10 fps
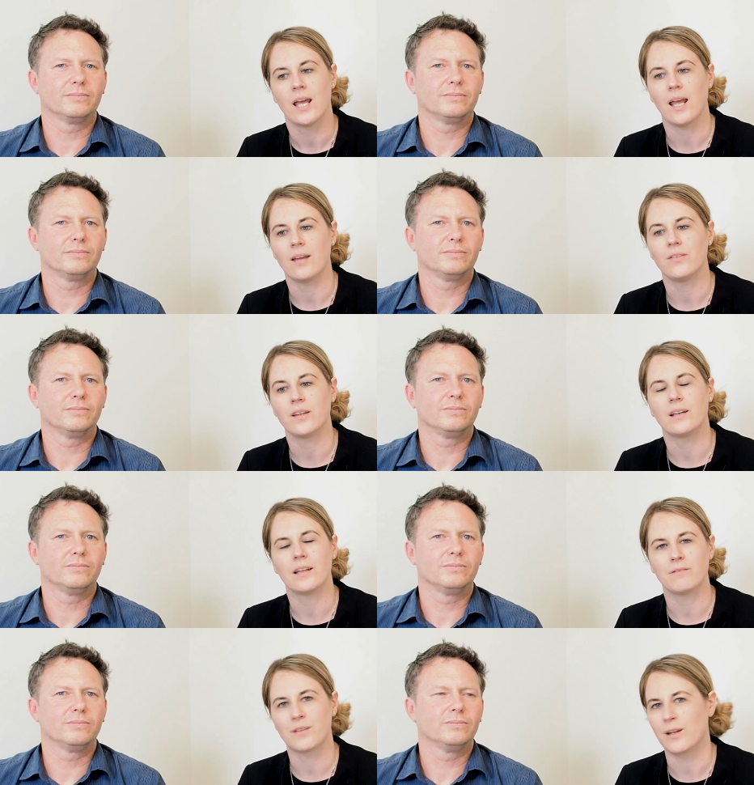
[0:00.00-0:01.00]
Speaker 1: and then
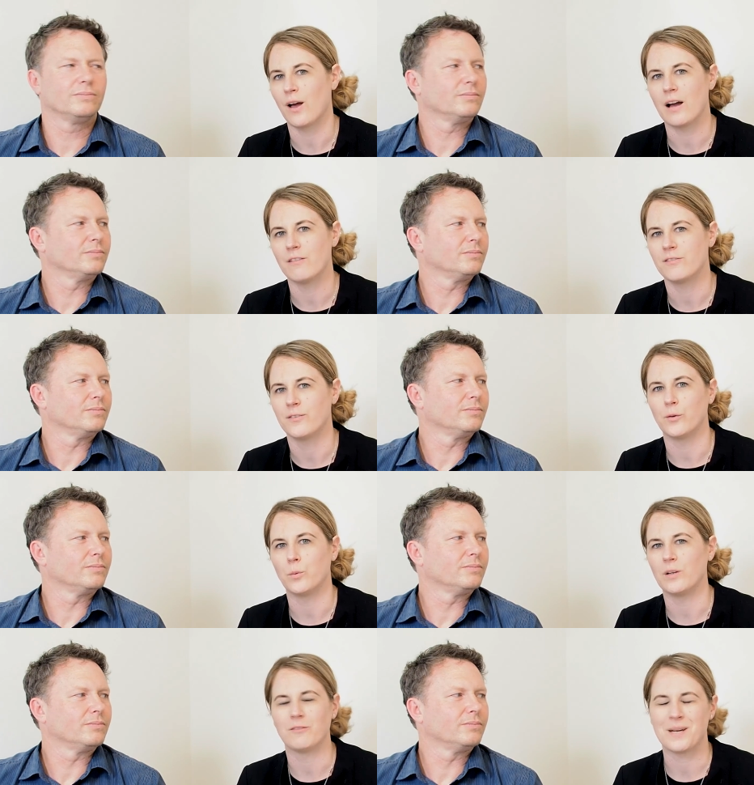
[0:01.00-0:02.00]
leave the live for
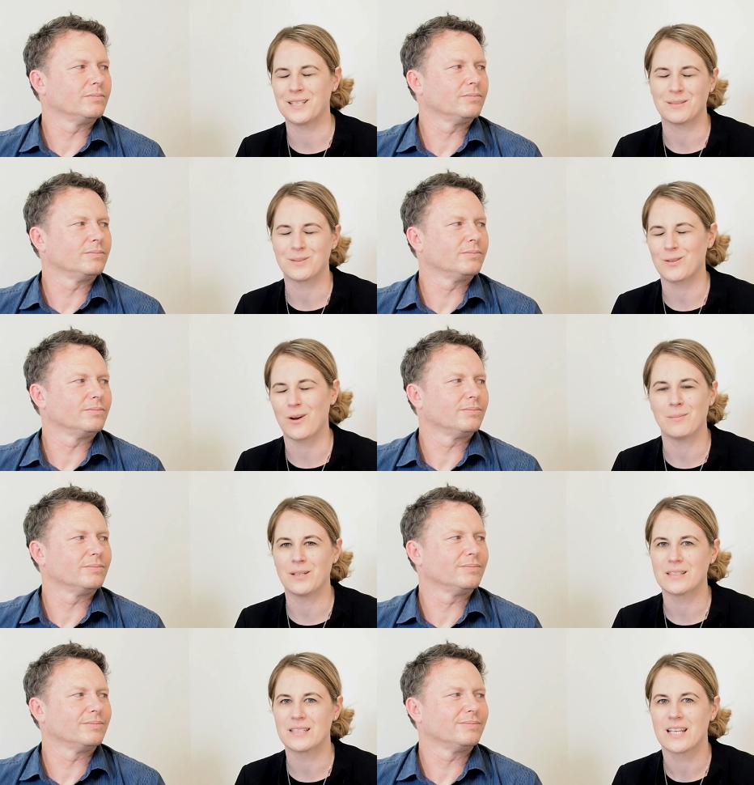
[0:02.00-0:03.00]
all of my
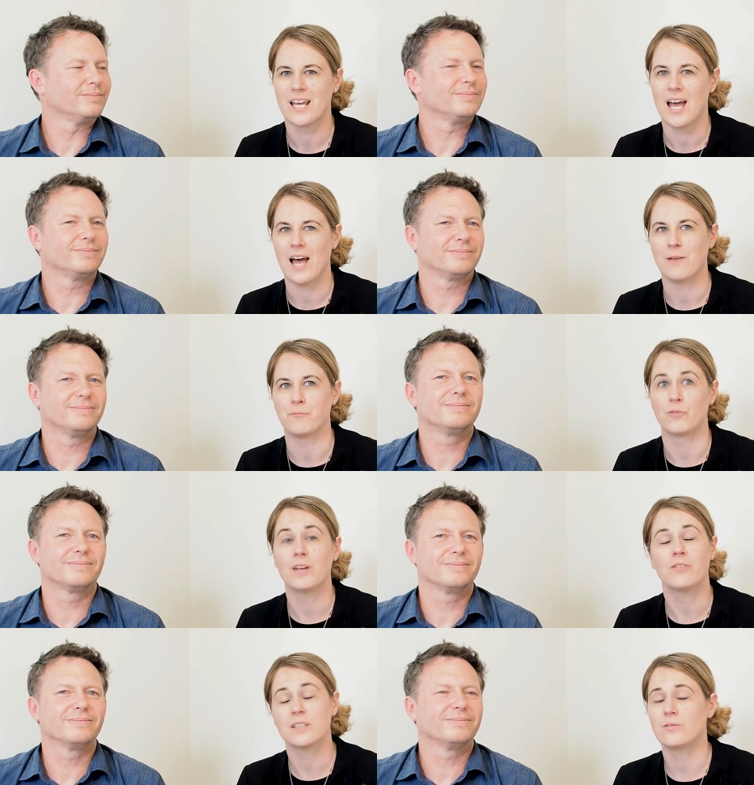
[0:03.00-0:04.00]
subscribers. Um,
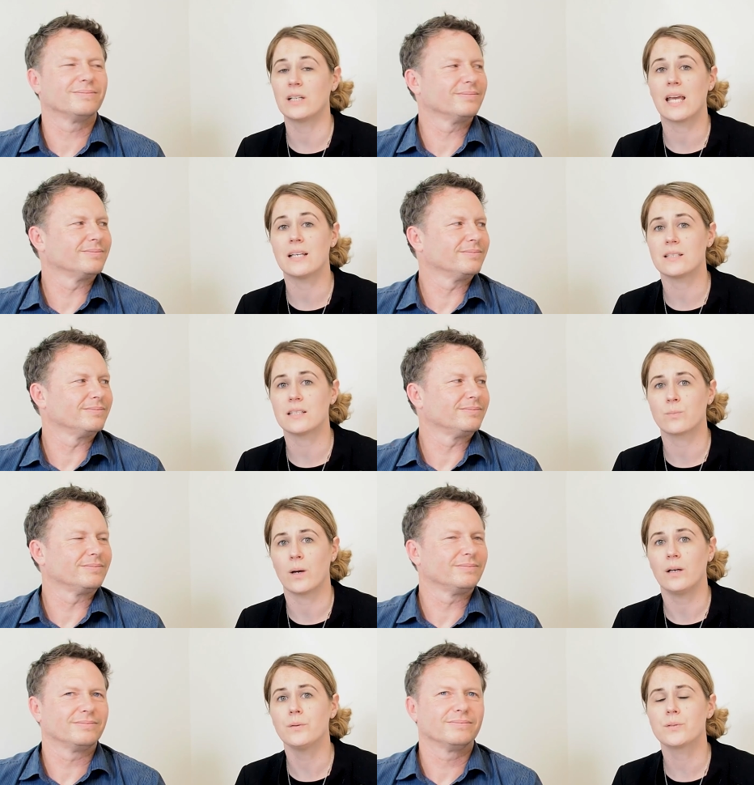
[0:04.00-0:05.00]
refunds are really easy as
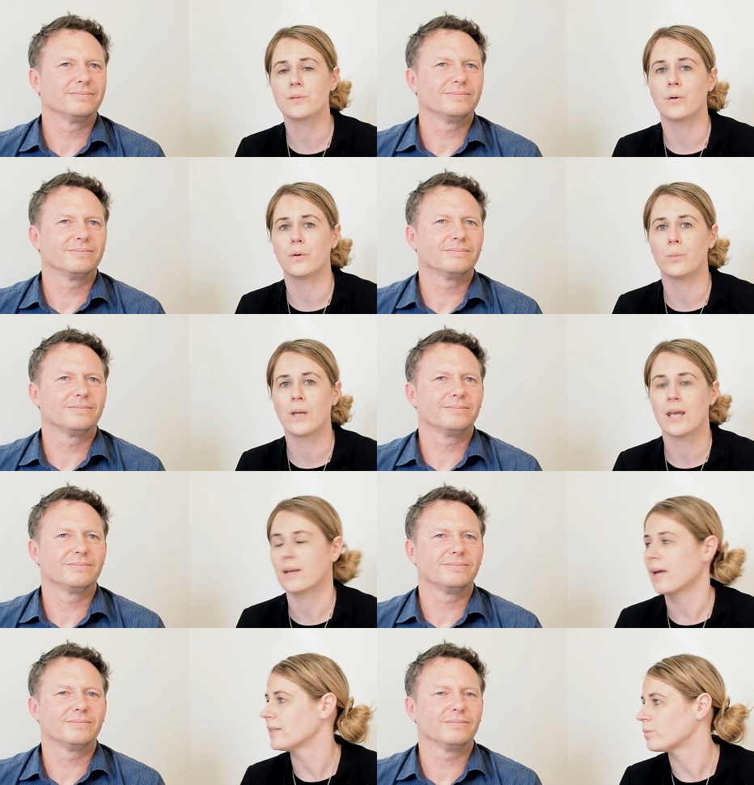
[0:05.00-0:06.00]
well. So we had
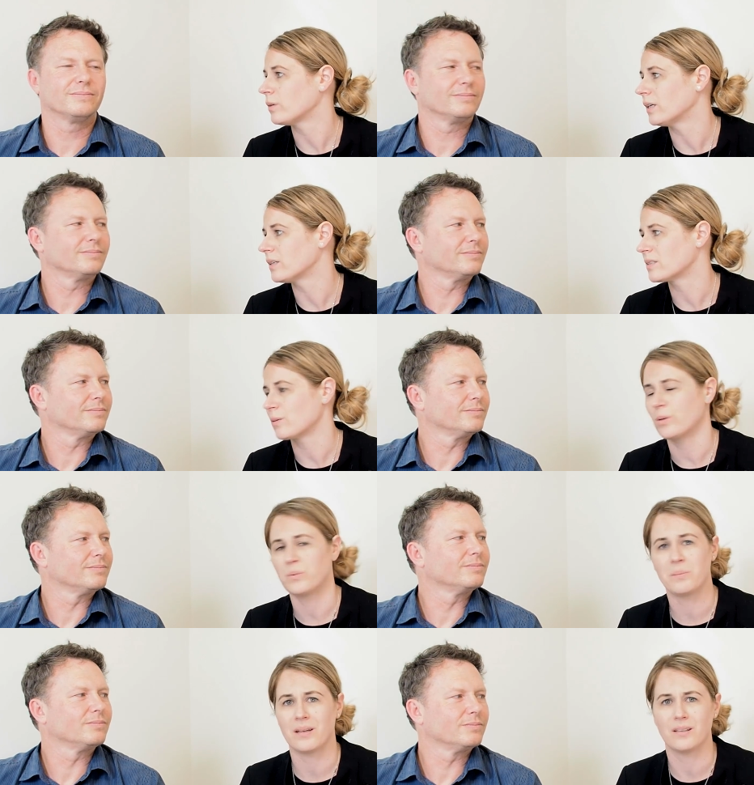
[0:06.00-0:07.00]
a case where
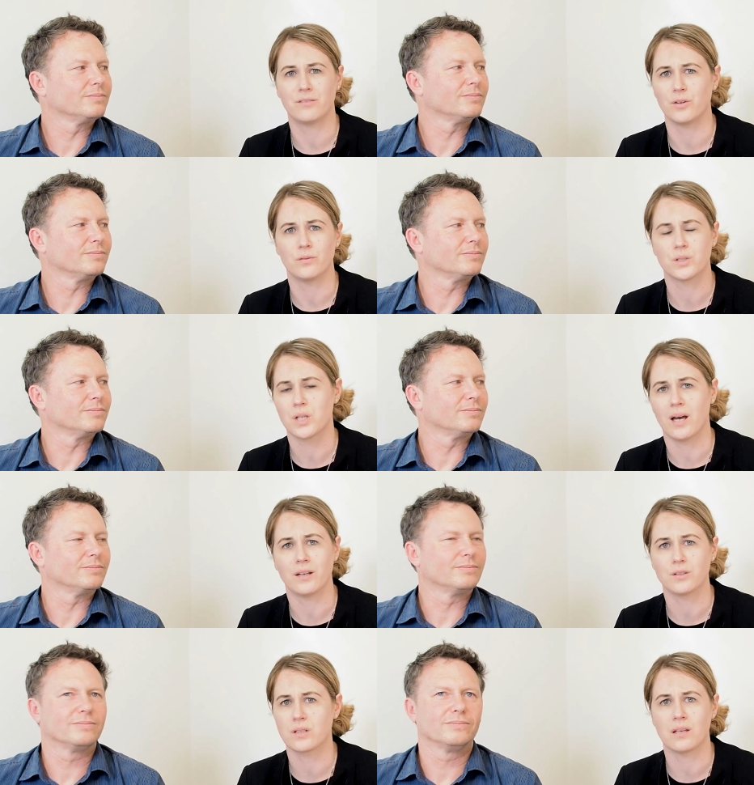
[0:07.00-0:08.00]
someone we may have
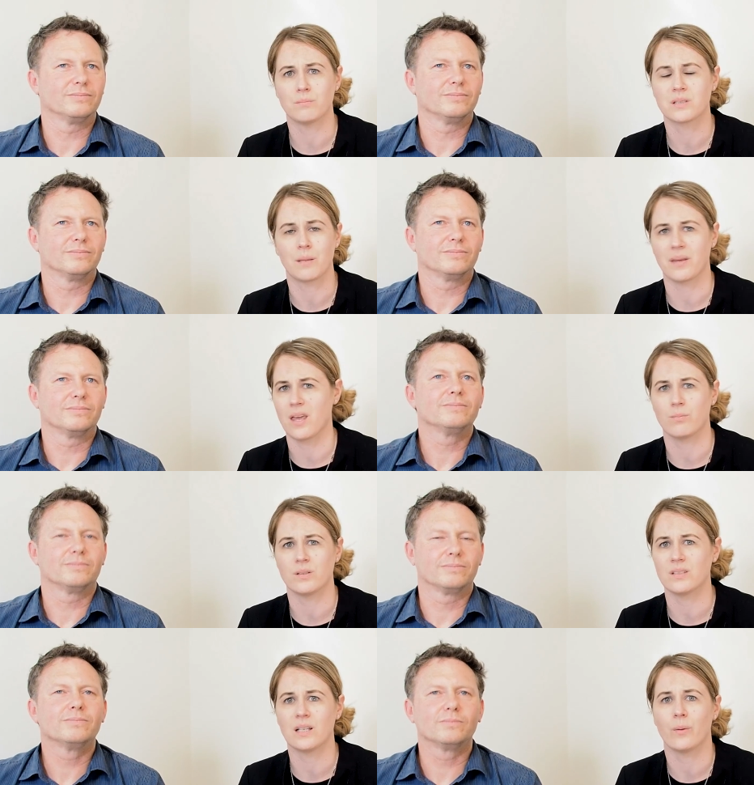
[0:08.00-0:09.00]
overcharged them, something
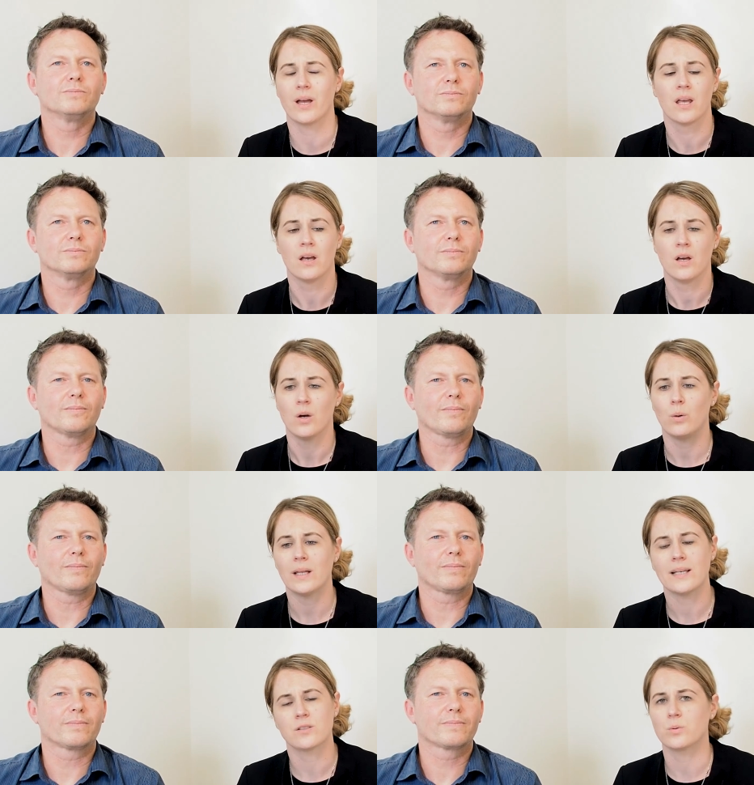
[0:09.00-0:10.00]
happened anyway.
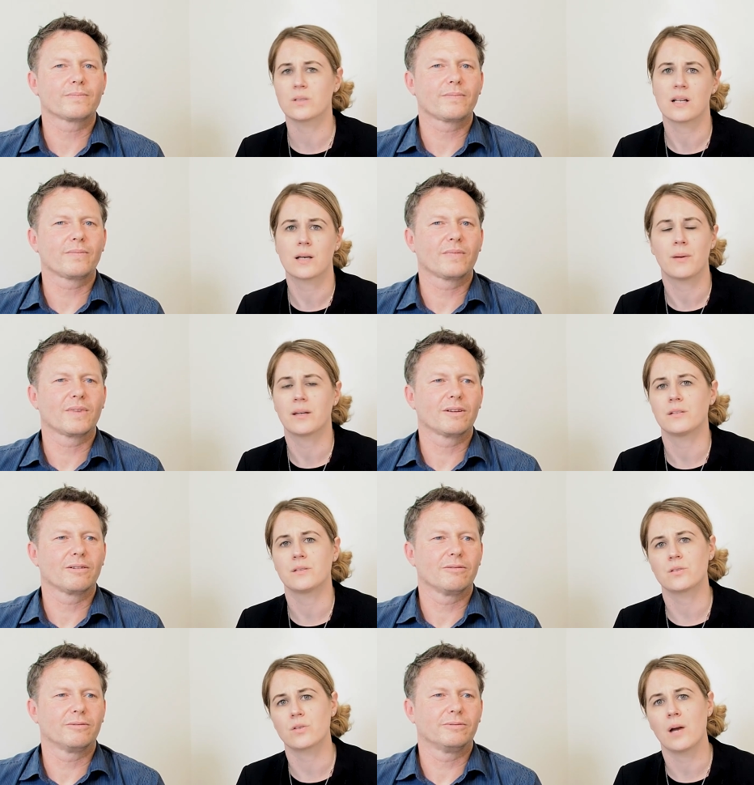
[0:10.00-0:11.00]
All I had to do was click a button
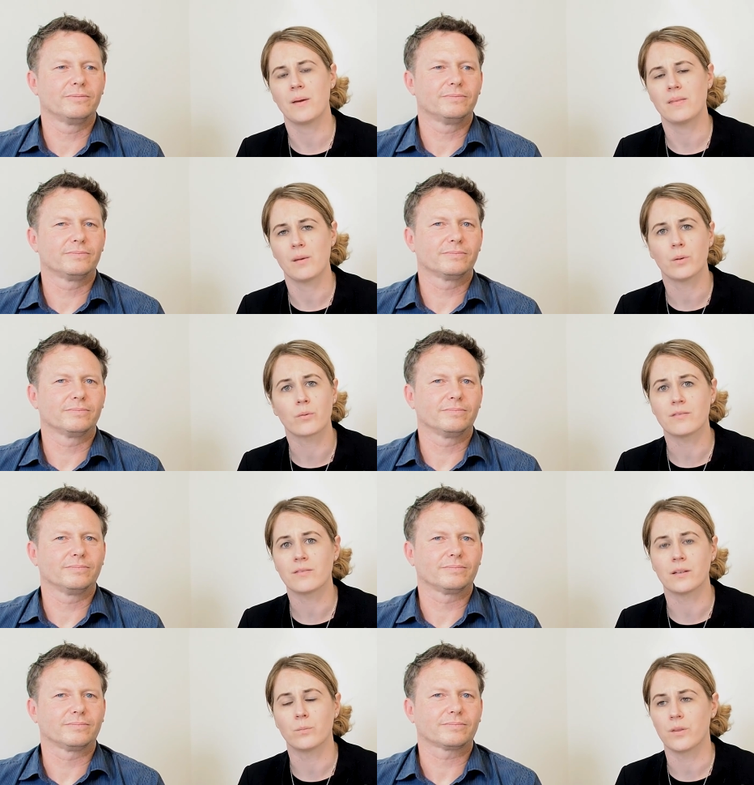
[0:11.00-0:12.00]
in Stripe and they were
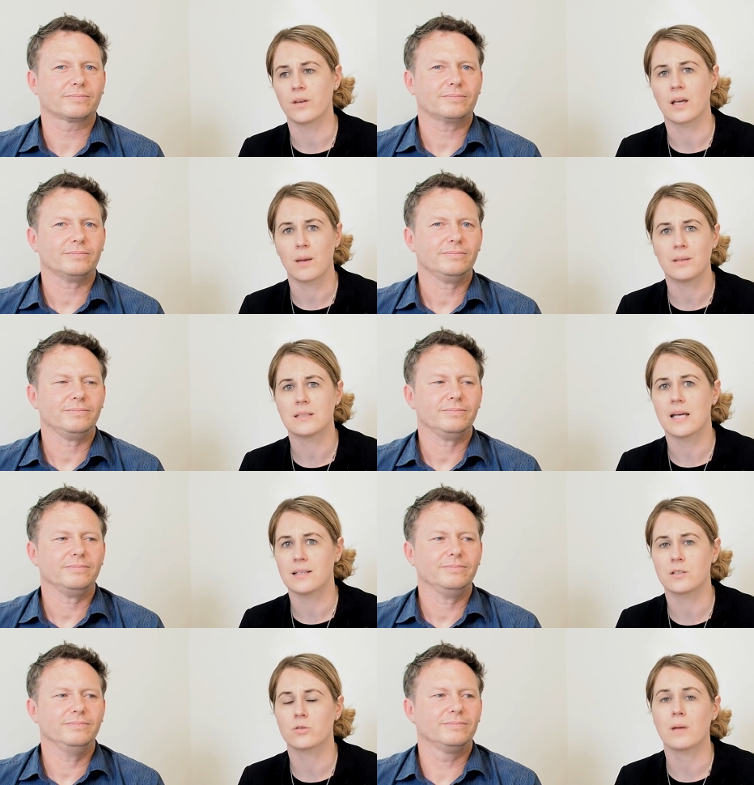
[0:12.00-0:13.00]
refunded within a couple of
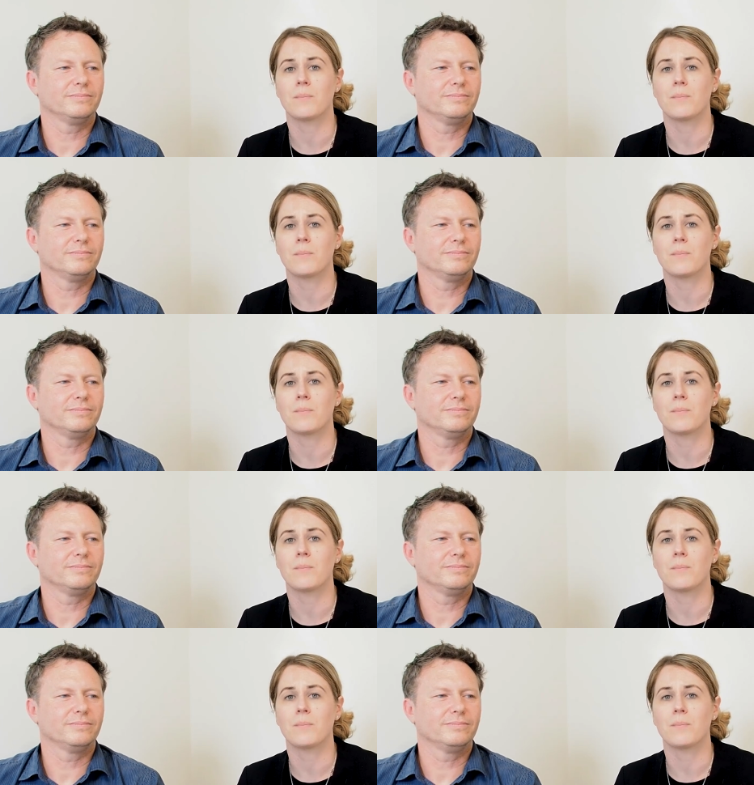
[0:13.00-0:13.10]
days, straight